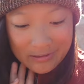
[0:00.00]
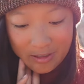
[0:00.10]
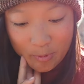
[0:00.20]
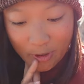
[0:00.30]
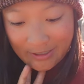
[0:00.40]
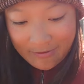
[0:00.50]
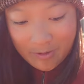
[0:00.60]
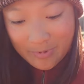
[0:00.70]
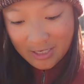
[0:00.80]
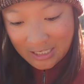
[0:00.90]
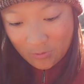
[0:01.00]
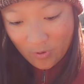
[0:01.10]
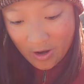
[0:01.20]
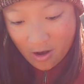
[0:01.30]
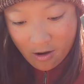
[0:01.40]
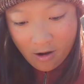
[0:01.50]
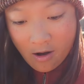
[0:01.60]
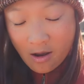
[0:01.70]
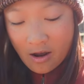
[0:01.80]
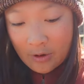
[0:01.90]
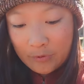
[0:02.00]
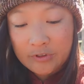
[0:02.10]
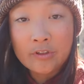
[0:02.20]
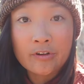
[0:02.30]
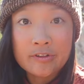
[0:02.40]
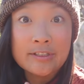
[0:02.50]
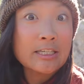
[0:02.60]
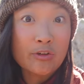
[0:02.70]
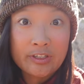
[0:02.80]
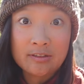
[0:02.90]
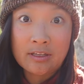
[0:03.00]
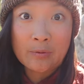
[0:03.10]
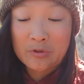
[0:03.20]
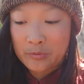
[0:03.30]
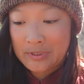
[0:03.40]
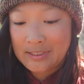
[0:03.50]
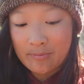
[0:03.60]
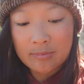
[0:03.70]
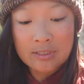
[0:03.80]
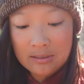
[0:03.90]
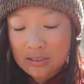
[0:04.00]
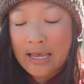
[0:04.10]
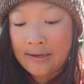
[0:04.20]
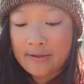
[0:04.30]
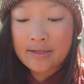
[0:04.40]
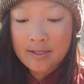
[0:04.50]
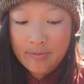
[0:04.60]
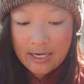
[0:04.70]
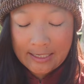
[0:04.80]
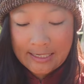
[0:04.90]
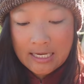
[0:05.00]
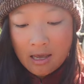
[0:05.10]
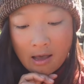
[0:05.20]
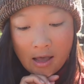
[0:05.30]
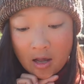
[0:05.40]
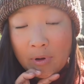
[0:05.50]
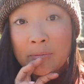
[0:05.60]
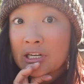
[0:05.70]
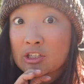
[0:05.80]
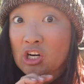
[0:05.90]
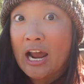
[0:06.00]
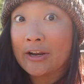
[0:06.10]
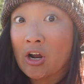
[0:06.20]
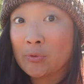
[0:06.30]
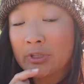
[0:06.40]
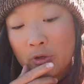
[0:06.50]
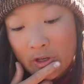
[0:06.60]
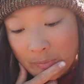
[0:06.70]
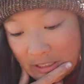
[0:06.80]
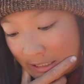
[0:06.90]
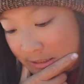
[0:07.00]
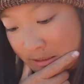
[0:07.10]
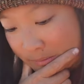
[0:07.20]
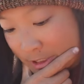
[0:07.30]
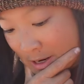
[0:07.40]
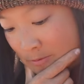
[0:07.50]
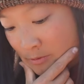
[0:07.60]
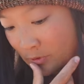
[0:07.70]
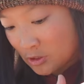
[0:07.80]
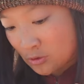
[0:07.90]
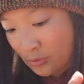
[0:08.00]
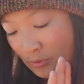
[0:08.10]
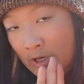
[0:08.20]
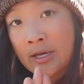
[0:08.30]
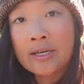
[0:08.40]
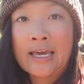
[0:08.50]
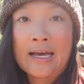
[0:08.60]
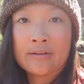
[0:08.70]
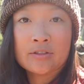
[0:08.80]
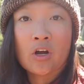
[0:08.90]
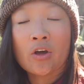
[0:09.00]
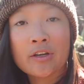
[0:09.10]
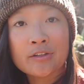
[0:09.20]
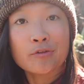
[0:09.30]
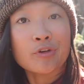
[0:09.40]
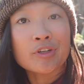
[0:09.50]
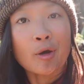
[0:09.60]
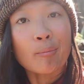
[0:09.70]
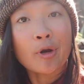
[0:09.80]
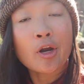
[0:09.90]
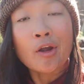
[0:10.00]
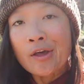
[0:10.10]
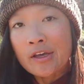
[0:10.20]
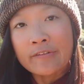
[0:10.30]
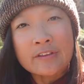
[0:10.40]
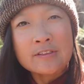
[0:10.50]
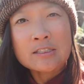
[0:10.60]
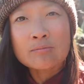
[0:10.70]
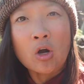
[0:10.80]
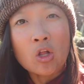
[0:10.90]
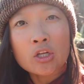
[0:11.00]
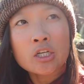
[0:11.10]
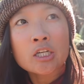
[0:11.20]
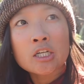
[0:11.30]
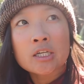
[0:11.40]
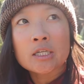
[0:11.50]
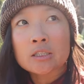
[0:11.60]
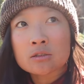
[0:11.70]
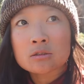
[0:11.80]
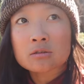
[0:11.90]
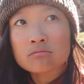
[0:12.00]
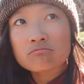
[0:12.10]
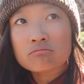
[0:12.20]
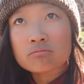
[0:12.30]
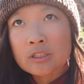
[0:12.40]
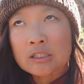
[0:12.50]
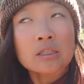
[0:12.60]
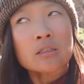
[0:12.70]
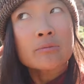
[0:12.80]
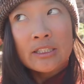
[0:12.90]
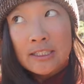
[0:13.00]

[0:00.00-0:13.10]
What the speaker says: to the point of the beanie where I would start decreasing, which means I'm ending the beanie. I'm gonna try it on really quick because sometimes when you cast on a different number, if it's smaller, it'll be a little bit